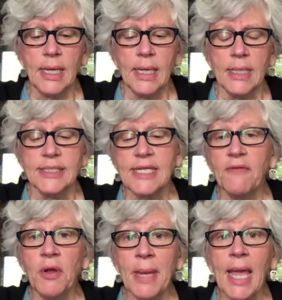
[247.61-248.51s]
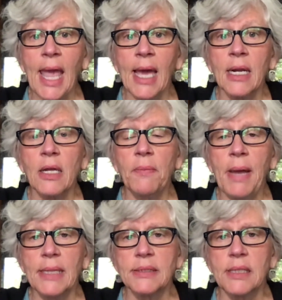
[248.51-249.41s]
Several mechanical
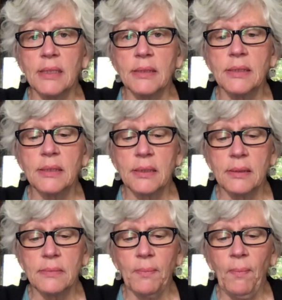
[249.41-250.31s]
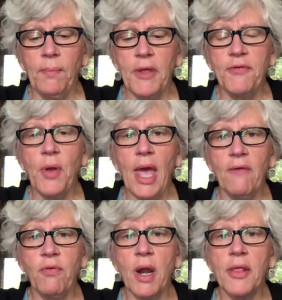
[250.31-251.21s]
pencils. If you have
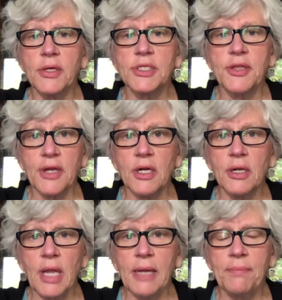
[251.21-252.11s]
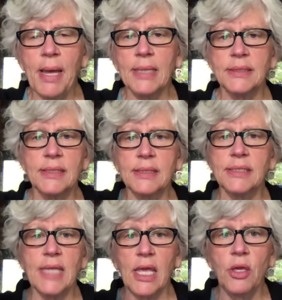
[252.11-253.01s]
one of those thicker lead pencils
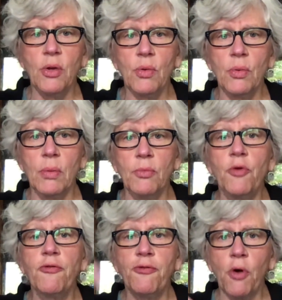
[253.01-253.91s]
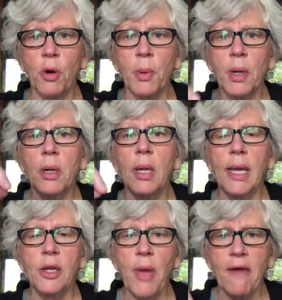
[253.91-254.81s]
that you move forward
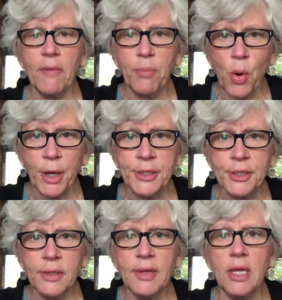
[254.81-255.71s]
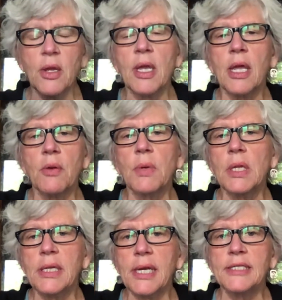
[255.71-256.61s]
and you have a pointer that you can get a
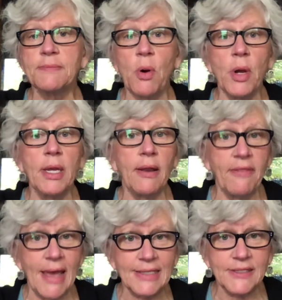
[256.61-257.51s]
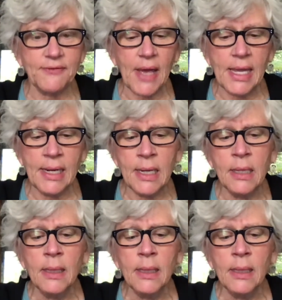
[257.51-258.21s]
really nice point, that's fine.